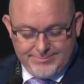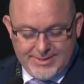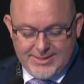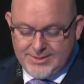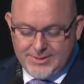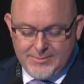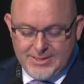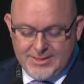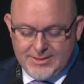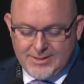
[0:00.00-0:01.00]
this is some
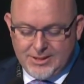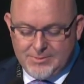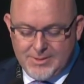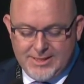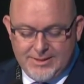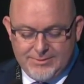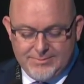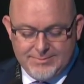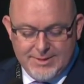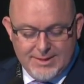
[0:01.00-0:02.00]
business, I thought to myself.
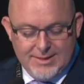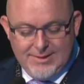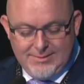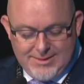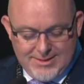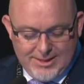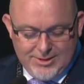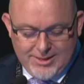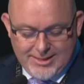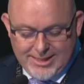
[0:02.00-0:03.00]
Wasn't I
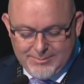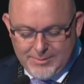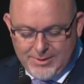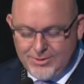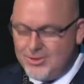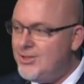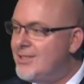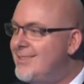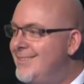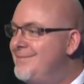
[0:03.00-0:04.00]
lucky I kept my mouth
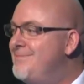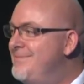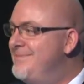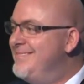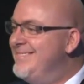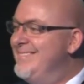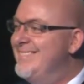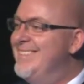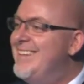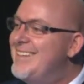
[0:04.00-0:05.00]
shut?
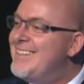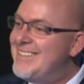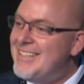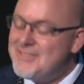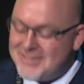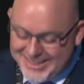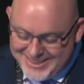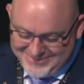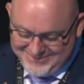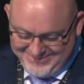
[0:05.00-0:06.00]
Literally.
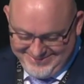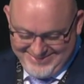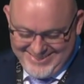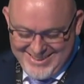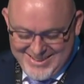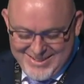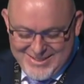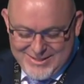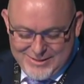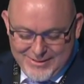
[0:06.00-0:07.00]

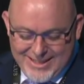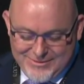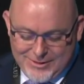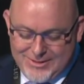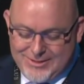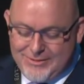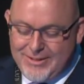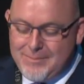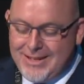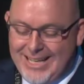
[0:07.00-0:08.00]
So fast forward to
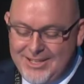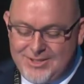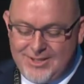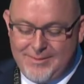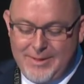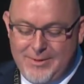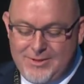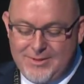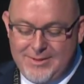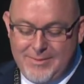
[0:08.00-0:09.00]
November last year,
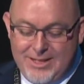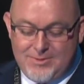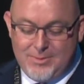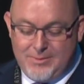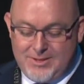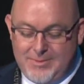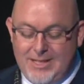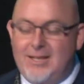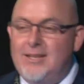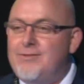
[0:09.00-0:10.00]
a major moment in
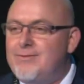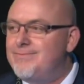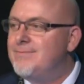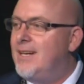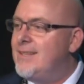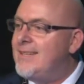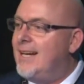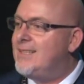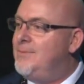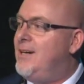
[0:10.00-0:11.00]
my life. I
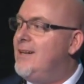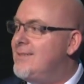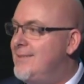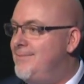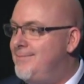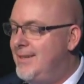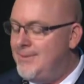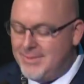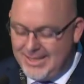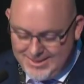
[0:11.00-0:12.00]
sacked the boss,
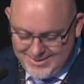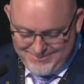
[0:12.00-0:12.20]
being me.